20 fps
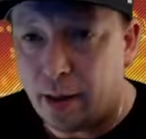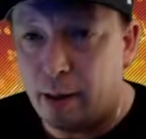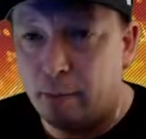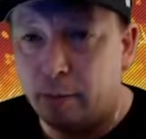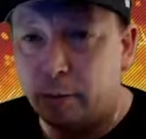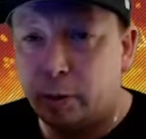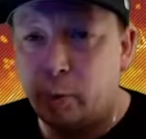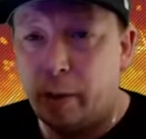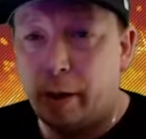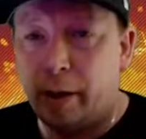
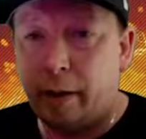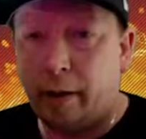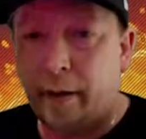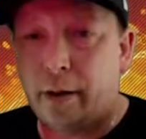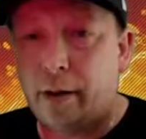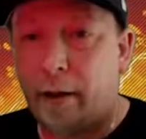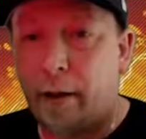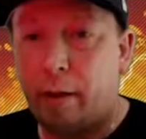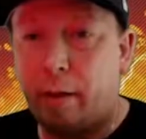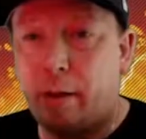comes
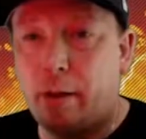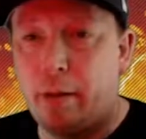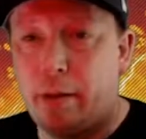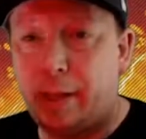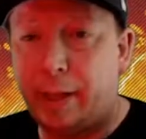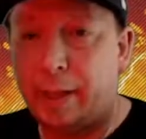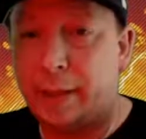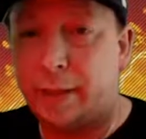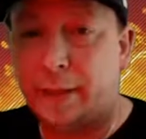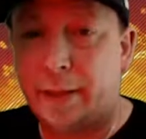with
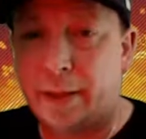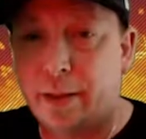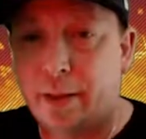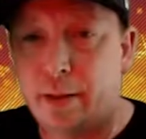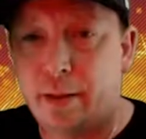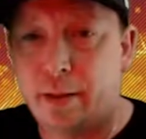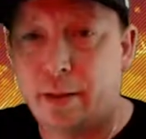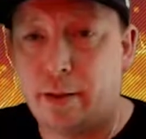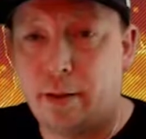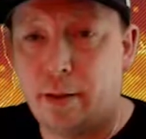this
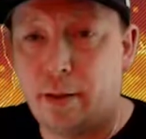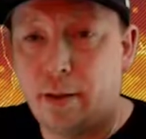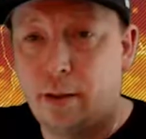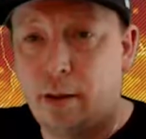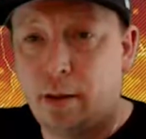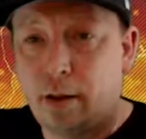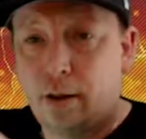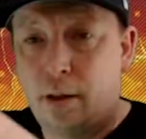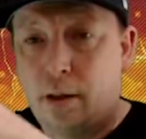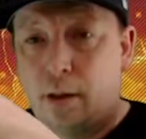
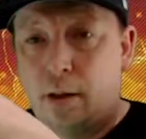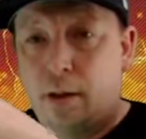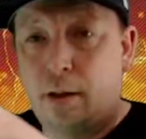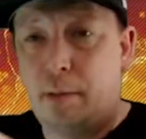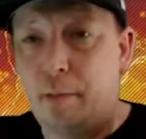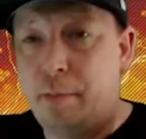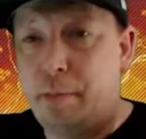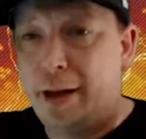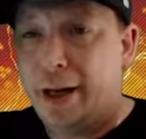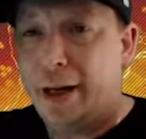
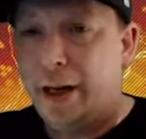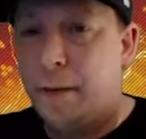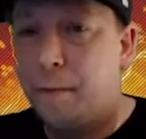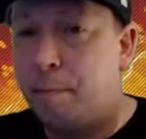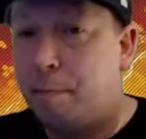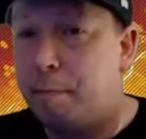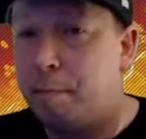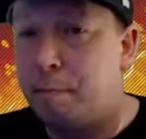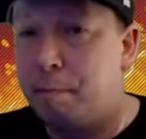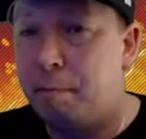big
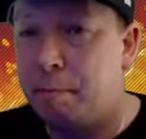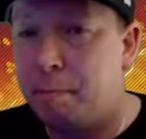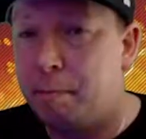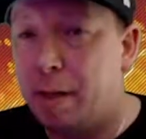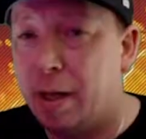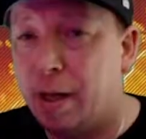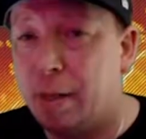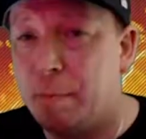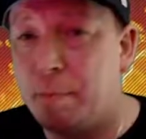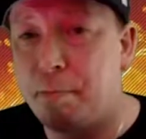
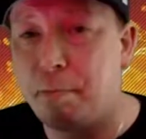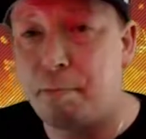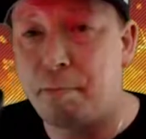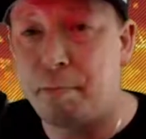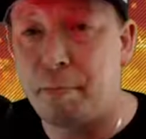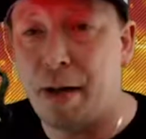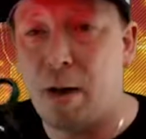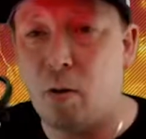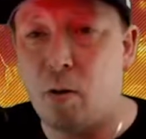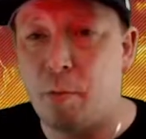
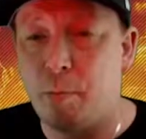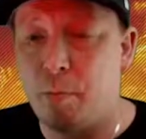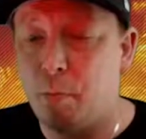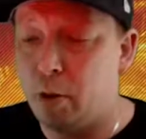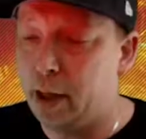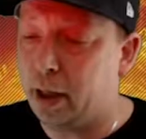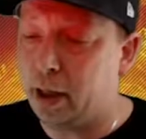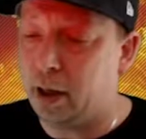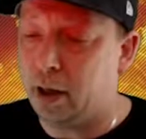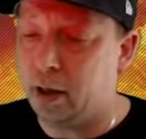power
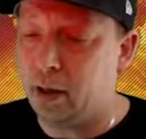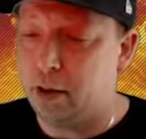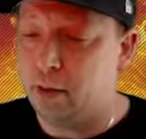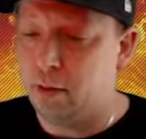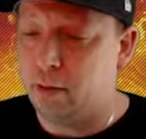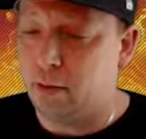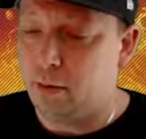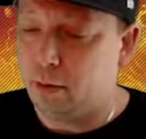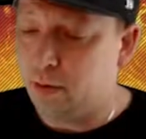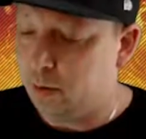brick.
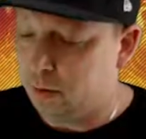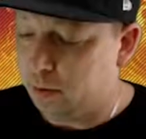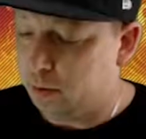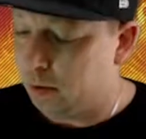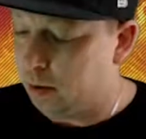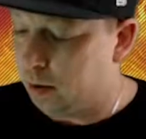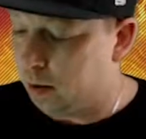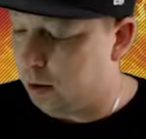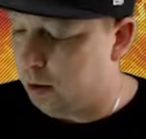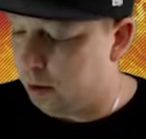
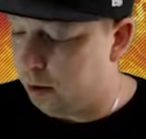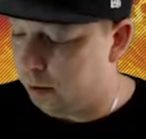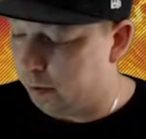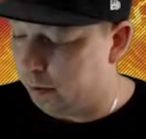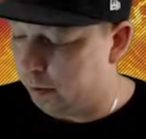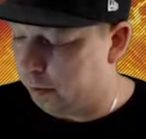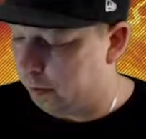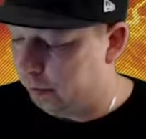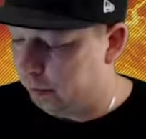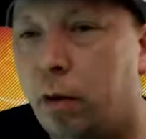
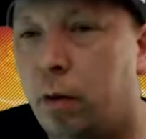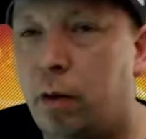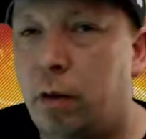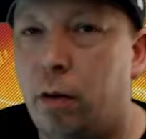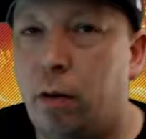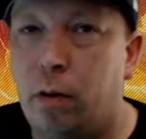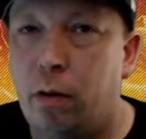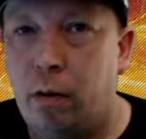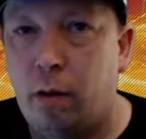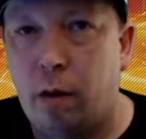
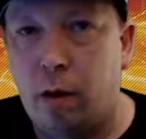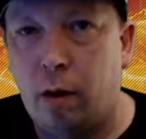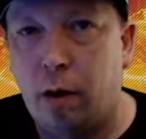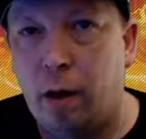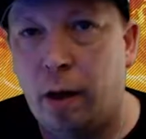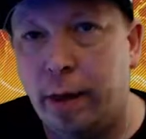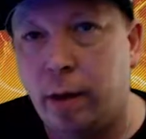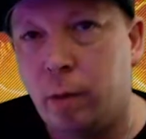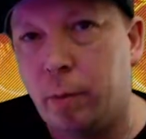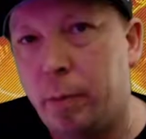
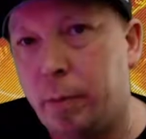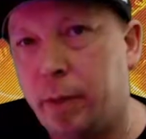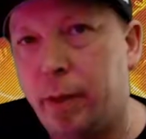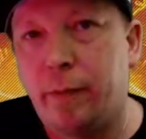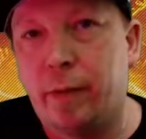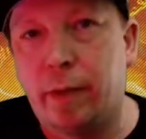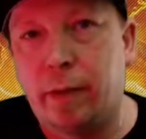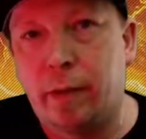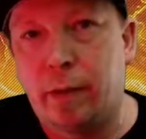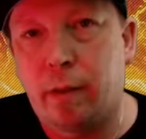I don't
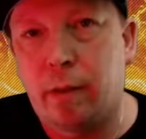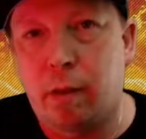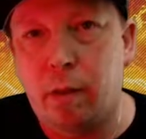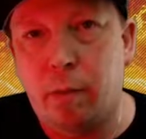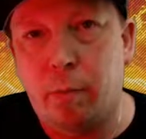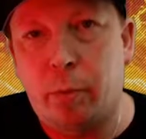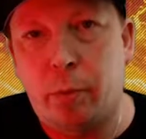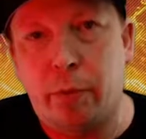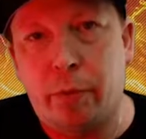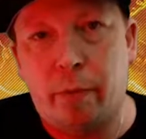believe that the
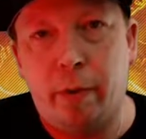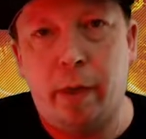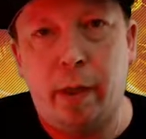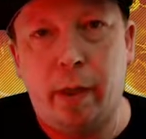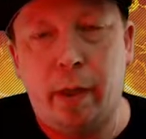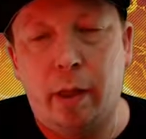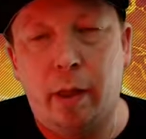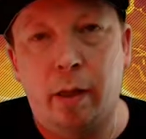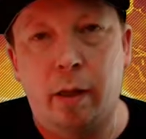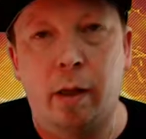Thunderbolt
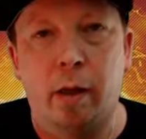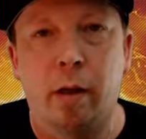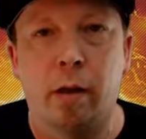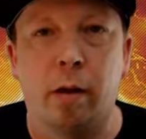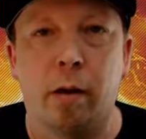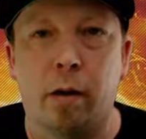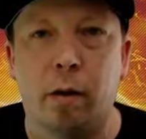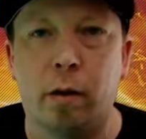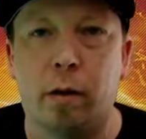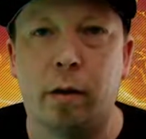3 can
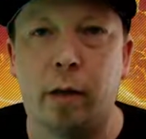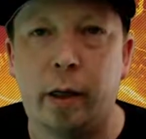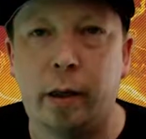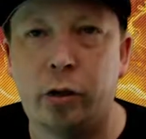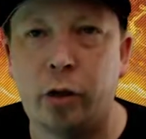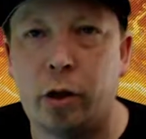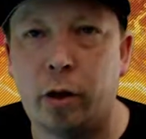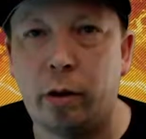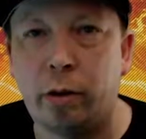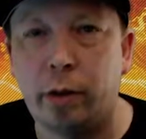
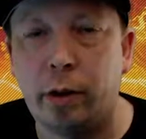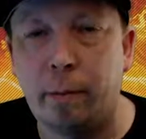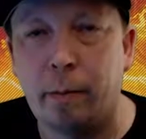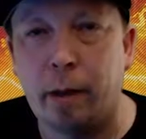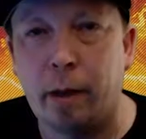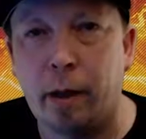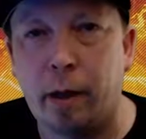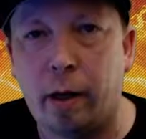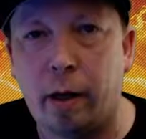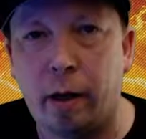charge it,
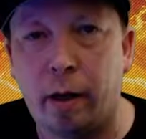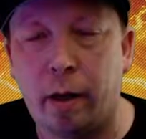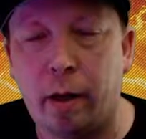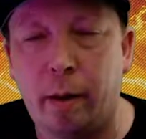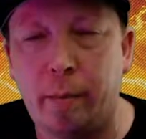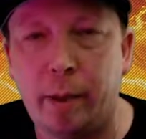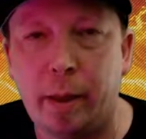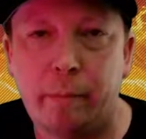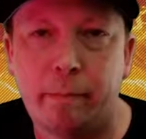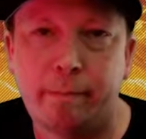but
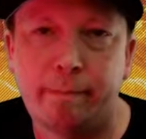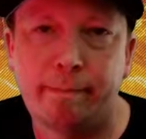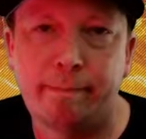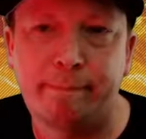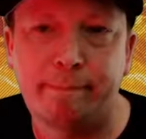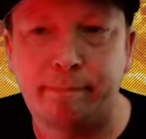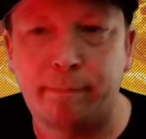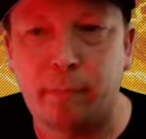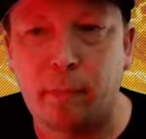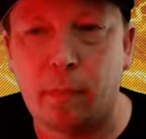I mean,
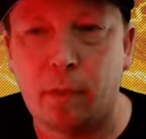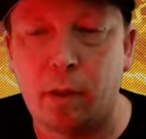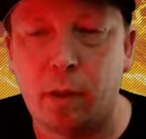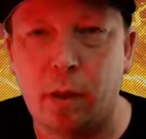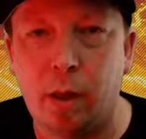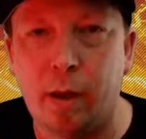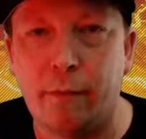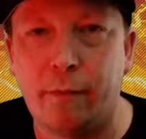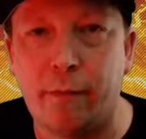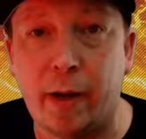
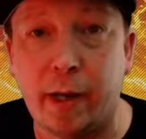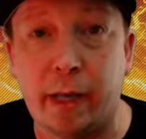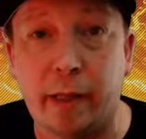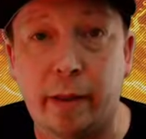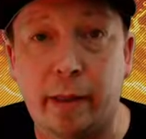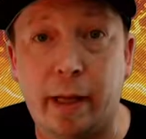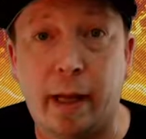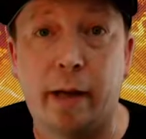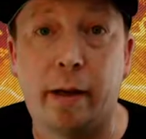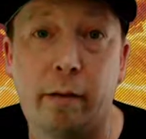if I
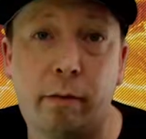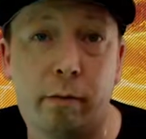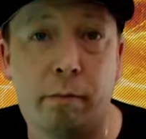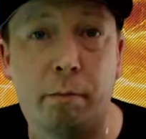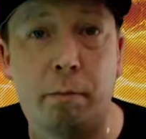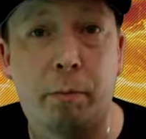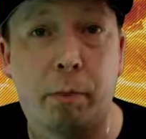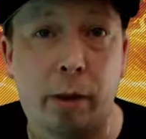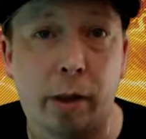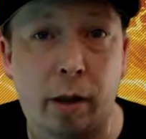get that
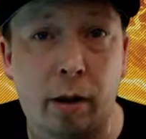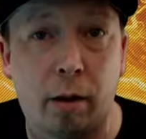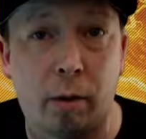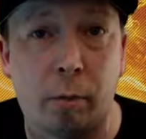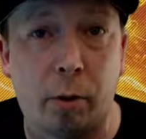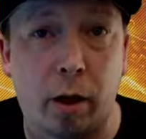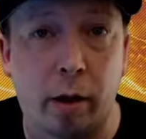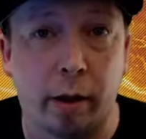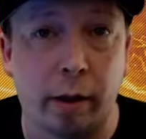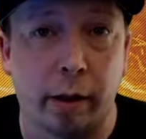particular
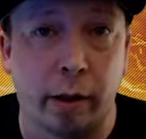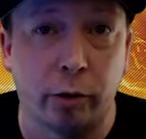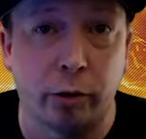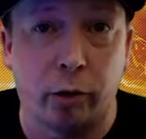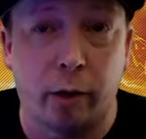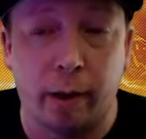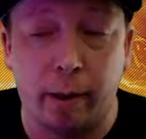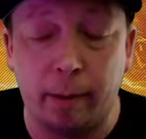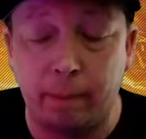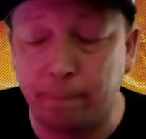product, I'll
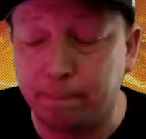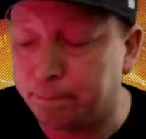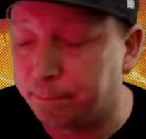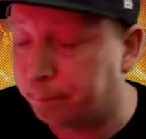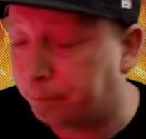try it.